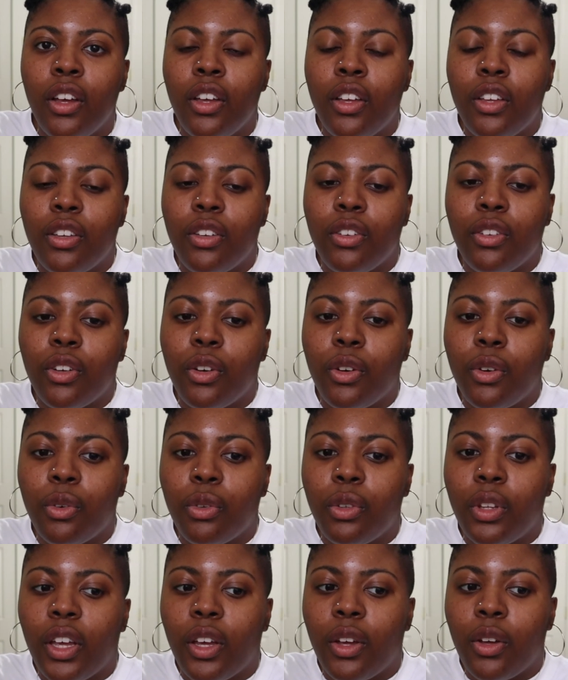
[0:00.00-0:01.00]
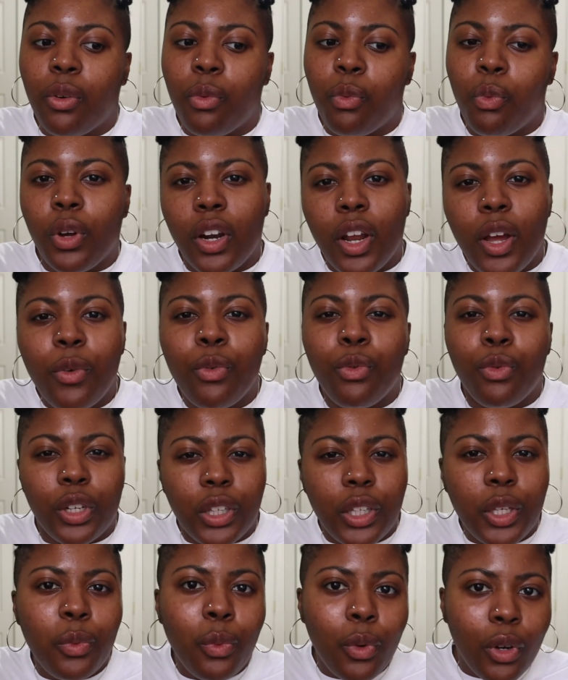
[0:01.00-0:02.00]
you know, like what I
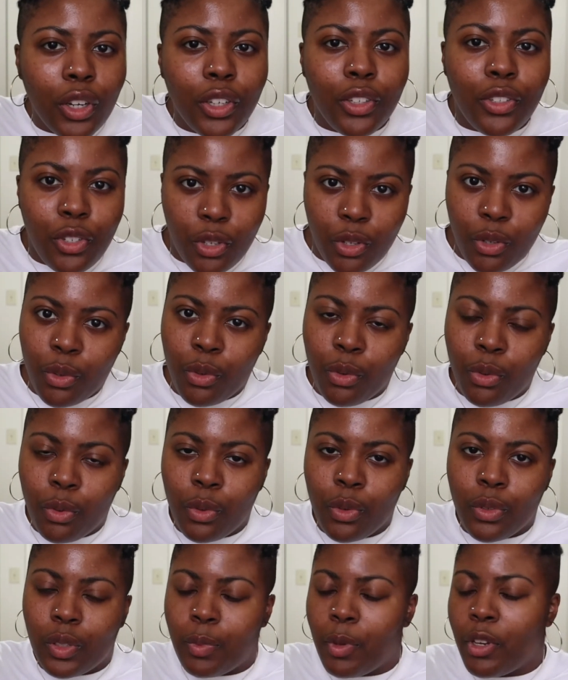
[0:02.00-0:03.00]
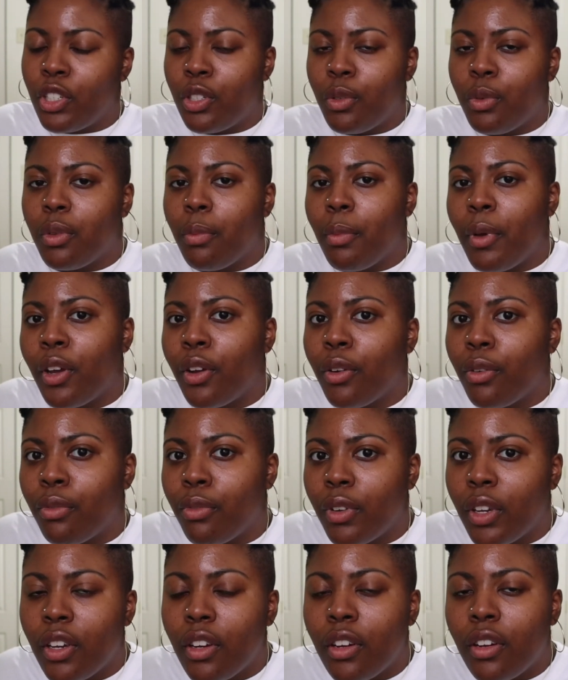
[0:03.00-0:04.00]
really want to do, especially with my
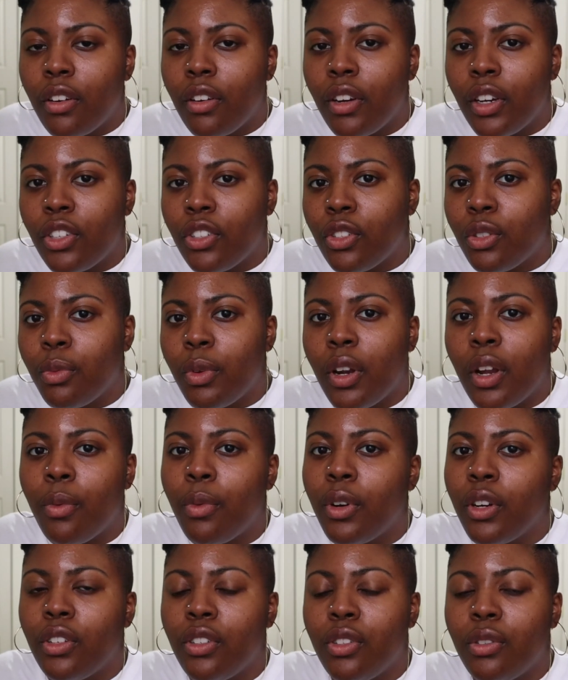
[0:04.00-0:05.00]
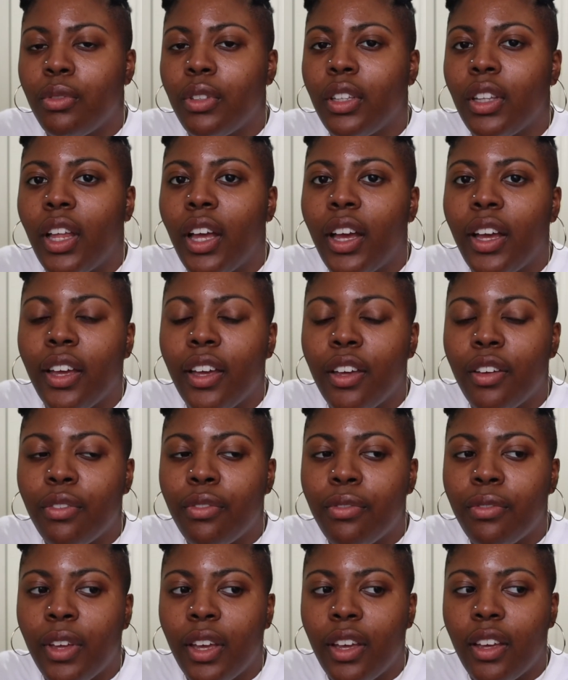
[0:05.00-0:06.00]
career and just what I want to do in
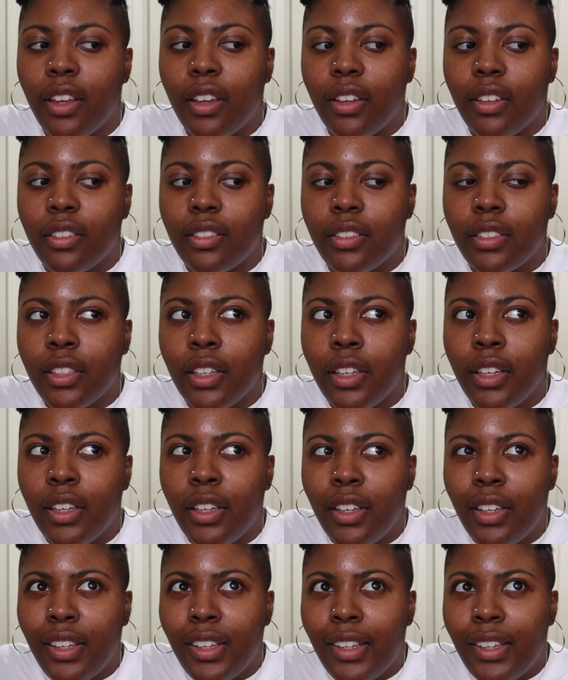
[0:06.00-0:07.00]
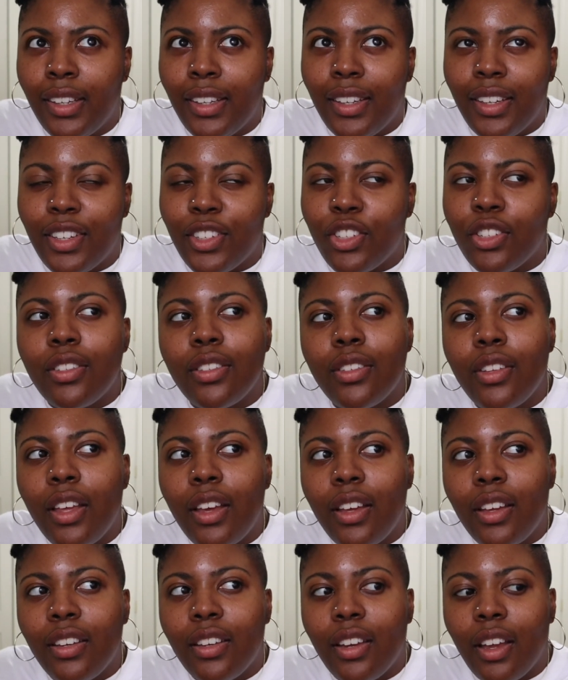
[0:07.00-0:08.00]
life. And it's just
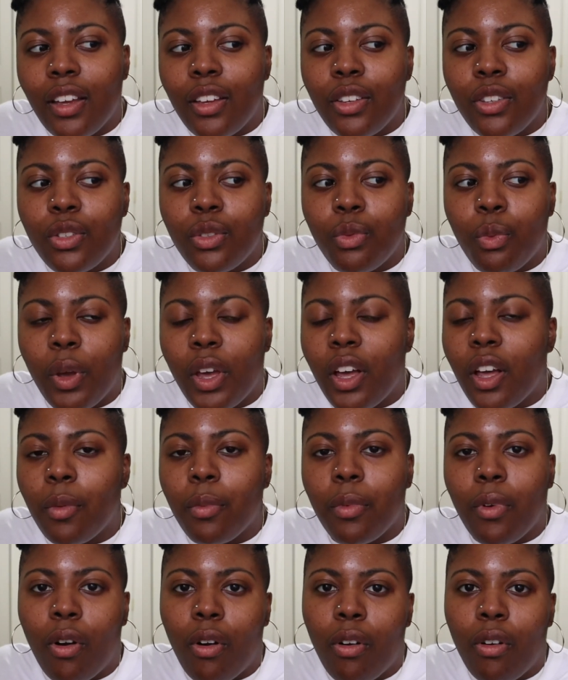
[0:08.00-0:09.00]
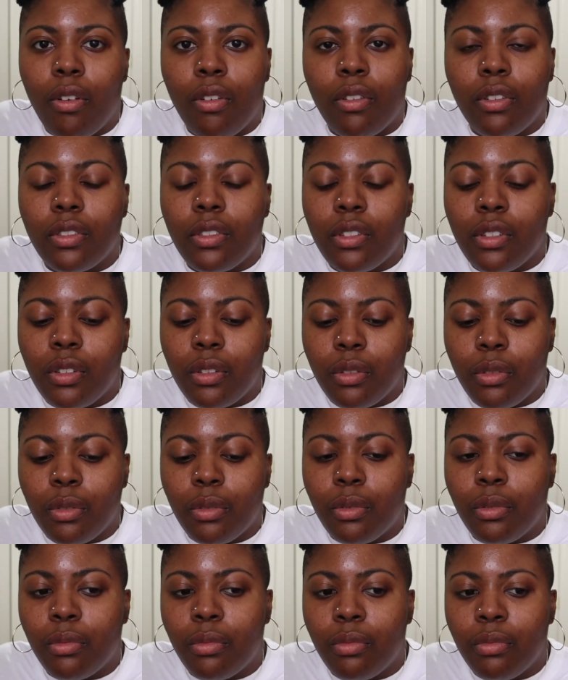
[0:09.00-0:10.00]
like a nice wake-up call
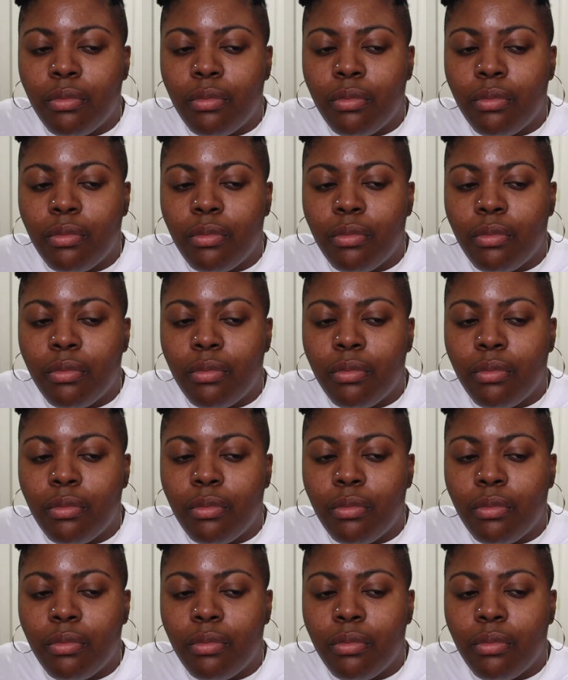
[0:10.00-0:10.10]
to